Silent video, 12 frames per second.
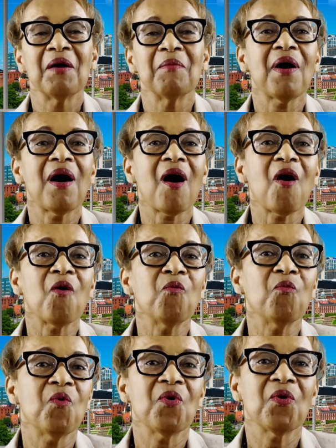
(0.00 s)
Paul
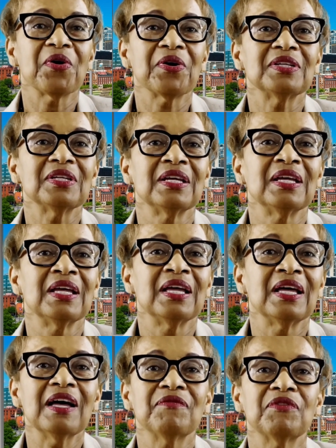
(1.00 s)
warned
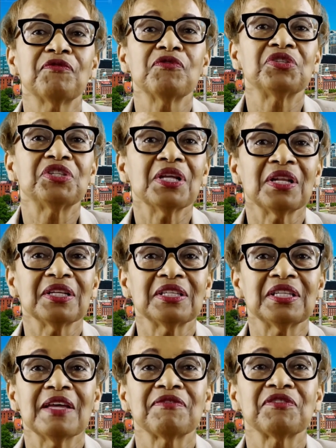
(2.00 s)
of the
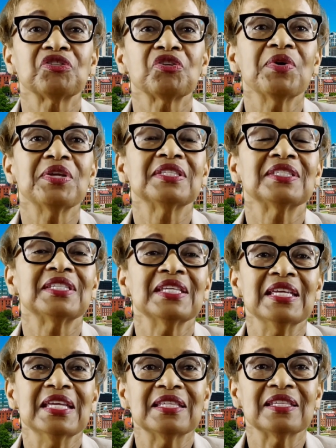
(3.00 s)
futility of sowing
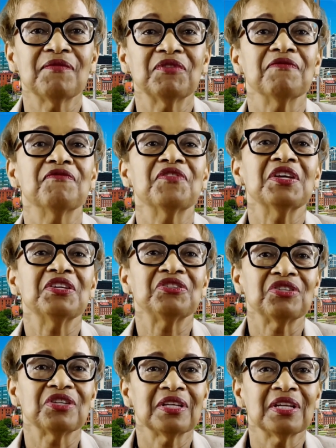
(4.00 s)
seeds of
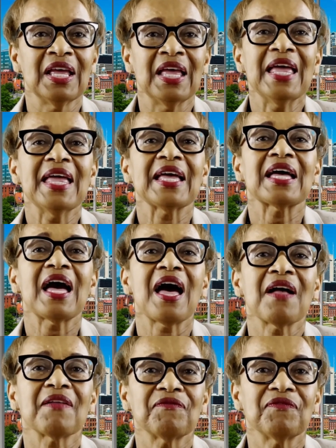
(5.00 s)
division and
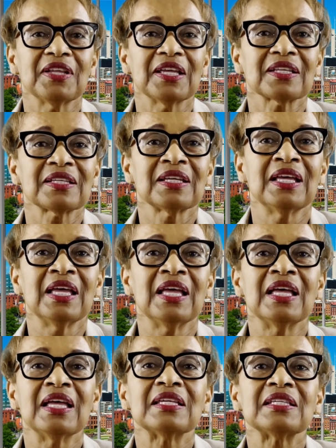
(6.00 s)
conflict.
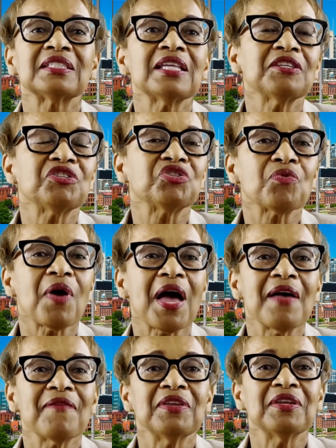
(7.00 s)
Such
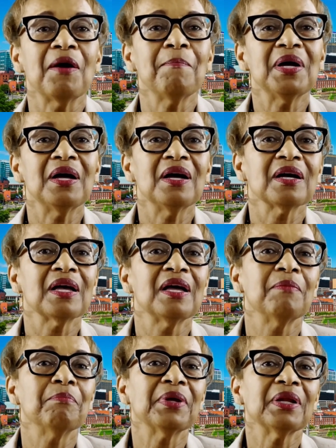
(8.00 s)
striving among
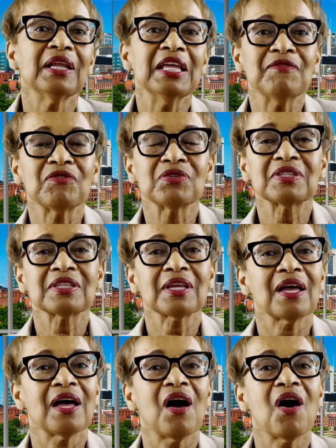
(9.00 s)
believers
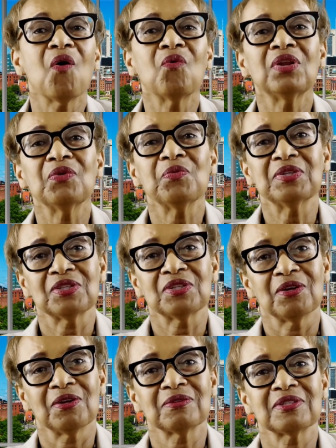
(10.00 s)
only
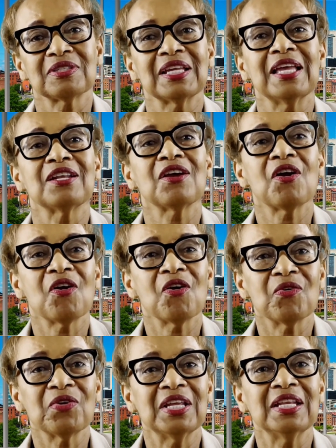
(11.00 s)
results in
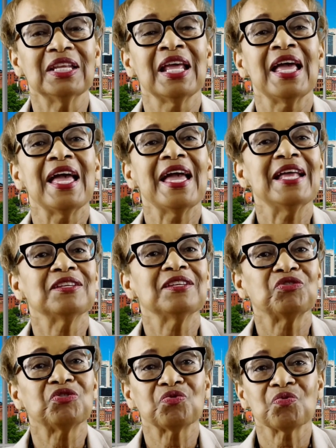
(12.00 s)
hurting and
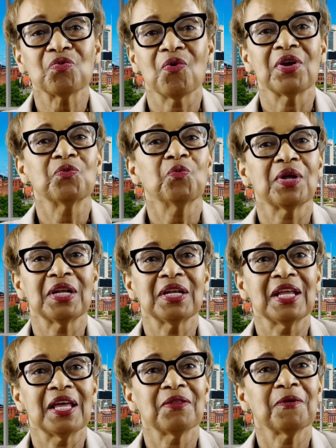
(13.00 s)
destroying one
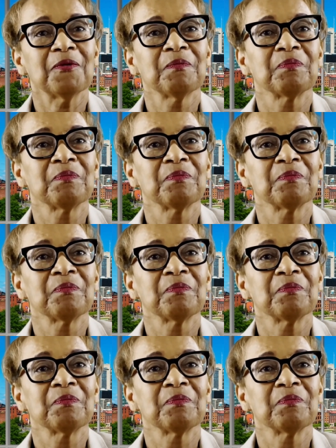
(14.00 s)
another.